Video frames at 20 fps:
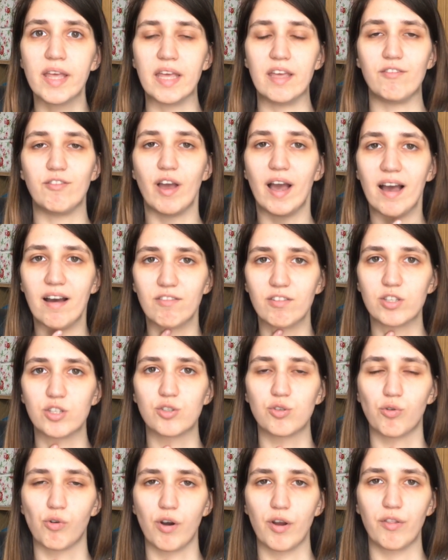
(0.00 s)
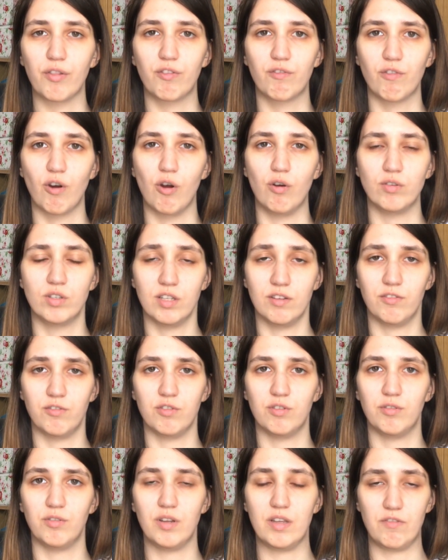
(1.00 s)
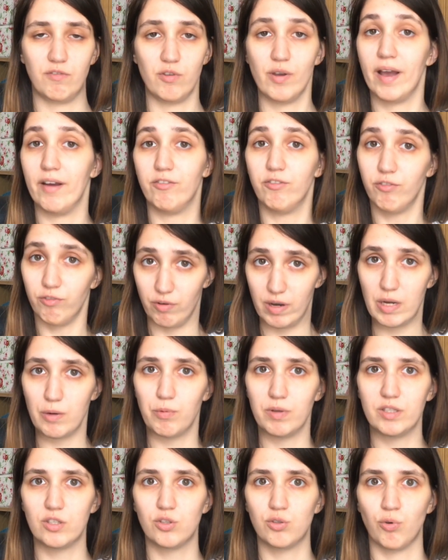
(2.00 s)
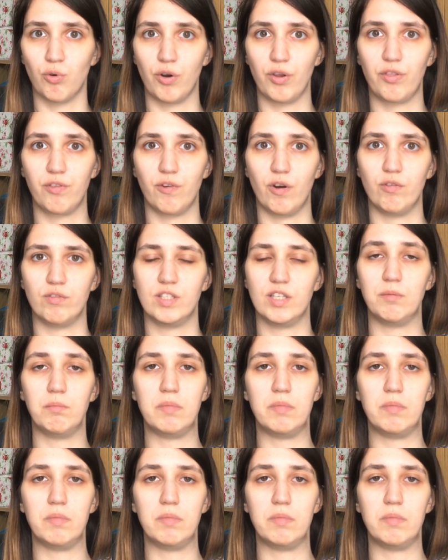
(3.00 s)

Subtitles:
If you have a sore throat, if you have frequent sore throats,